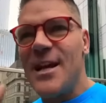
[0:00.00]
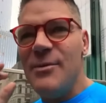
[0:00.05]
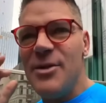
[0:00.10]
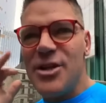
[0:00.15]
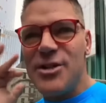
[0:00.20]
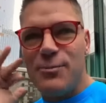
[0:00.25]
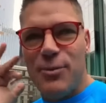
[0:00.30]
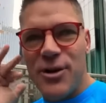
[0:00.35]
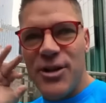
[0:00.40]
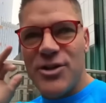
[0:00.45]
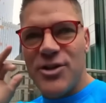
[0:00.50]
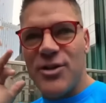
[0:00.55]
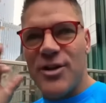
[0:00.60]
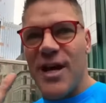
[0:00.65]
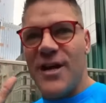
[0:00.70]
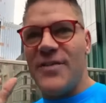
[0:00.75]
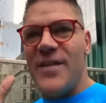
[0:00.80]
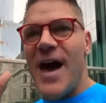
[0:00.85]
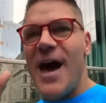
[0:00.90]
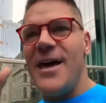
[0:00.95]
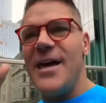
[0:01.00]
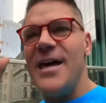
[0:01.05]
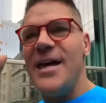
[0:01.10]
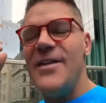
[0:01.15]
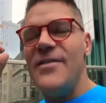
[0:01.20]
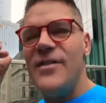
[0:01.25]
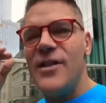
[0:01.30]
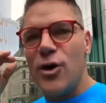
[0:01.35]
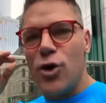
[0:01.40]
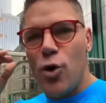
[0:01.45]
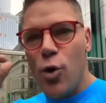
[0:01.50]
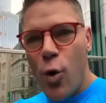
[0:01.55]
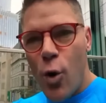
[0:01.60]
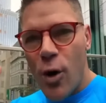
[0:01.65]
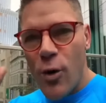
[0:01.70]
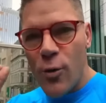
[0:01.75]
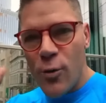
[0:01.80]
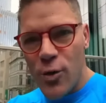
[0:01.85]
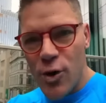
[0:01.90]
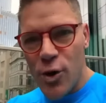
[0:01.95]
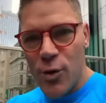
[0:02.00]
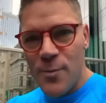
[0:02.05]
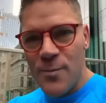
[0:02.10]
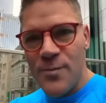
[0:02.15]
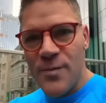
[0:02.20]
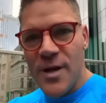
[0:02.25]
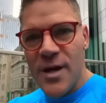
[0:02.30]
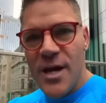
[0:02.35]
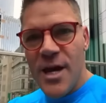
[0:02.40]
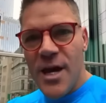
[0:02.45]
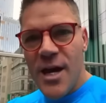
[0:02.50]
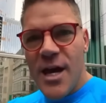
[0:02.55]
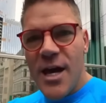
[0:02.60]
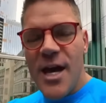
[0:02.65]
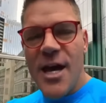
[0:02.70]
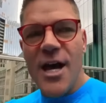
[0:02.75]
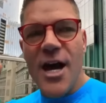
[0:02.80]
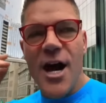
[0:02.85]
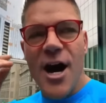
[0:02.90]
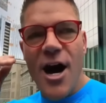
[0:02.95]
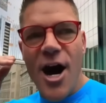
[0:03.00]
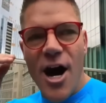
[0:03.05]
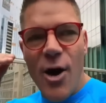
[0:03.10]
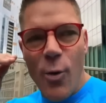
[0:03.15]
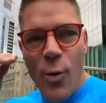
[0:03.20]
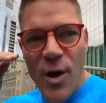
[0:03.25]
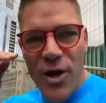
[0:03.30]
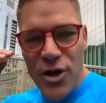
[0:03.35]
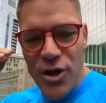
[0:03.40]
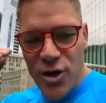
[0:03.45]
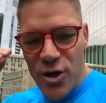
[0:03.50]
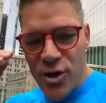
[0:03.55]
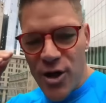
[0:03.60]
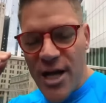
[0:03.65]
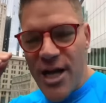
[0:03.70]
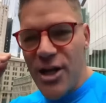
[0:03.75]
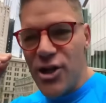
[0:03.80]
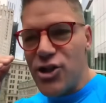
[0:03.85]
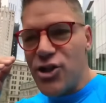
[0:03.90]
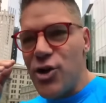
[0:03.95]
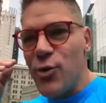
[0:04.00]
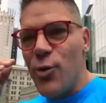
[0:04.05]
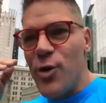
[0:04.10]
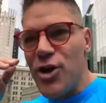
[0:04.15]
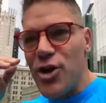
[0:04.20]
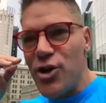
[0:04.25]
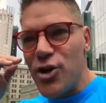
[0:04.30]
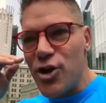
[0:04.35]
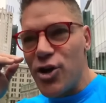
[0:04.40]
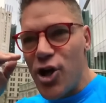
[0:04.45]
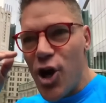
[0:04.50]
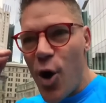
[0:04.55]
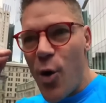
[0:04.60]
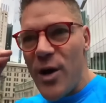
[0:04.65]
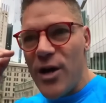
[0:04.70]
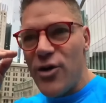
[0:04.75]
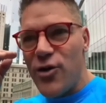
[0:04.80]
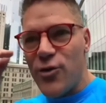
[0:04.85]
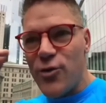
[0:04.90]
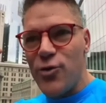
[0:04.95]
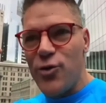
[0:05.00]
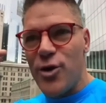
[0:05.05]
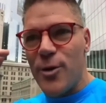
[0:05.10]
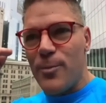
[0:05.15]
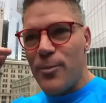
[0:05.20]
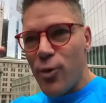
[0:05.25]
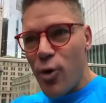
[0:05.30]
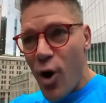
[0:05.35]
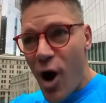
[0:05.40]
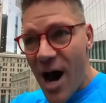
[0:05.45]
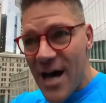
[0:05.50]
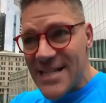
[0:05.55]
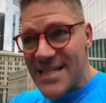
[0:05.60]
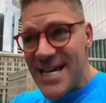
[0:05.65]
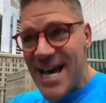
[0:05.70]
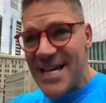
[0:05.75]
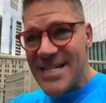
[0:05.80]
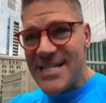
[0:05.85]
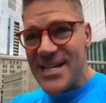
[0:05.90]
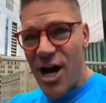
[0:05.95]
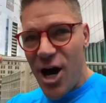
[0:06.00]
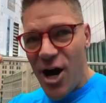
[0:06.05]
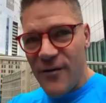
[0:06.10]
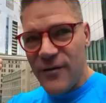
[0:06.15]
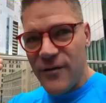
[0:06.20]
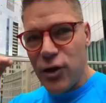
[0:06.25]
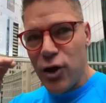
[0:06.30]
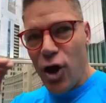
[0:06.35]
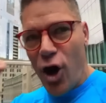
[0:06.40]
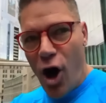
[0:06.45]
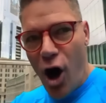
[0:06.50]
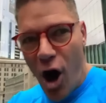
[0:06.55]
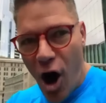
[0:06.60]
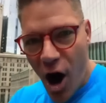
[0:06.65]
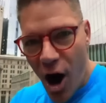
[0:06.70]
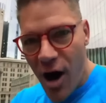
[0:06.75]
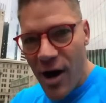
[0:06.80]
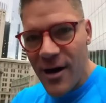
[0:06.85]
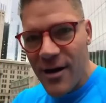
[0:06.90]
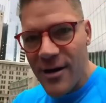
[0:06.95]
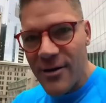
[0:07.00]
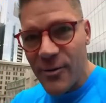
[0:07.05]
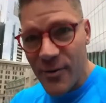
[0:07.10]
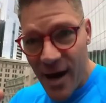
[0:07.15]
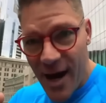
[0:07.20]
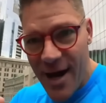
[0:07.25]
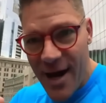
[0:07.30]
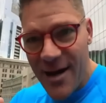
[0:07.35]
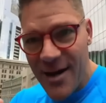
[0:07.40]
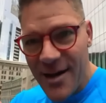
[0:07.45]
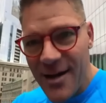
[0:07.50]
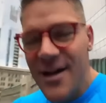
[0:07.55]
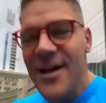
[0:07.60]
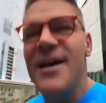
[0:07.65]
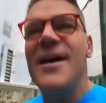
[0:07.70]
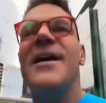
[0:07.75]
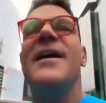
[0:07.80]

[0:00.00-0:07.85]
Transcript: Let me just put it to you like that. In the courtroom, when you're going through the process of law, right?